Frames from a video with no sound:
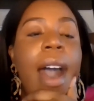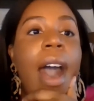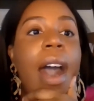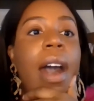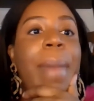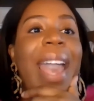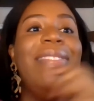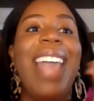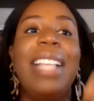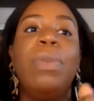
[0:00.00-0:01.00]

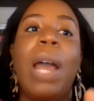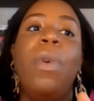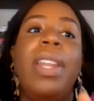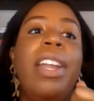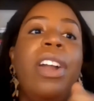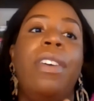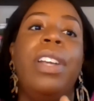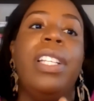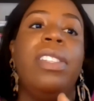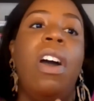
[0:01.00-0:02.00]
And that's what I want to
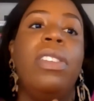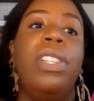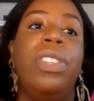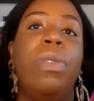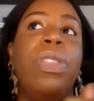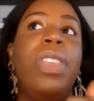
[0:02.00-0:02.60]
encourage us all to do.